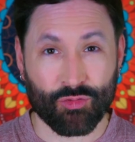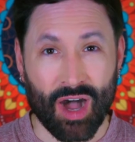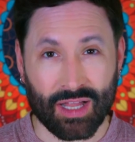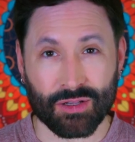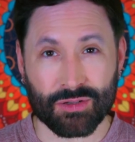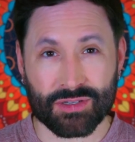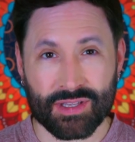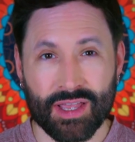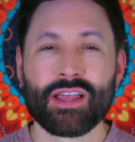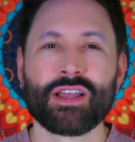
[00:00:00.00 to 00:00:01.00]
follows.
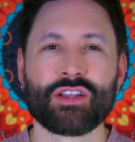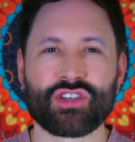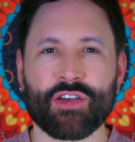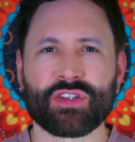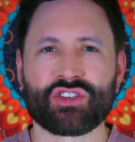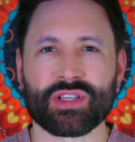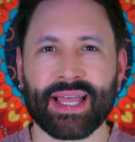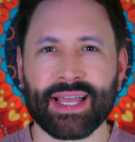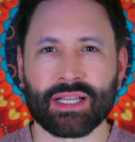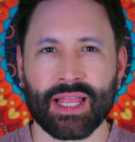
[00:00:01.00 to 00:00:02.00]
Jeff and
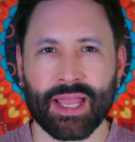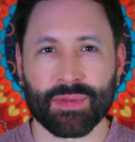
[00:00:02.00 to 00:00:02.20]
Shaleia claimed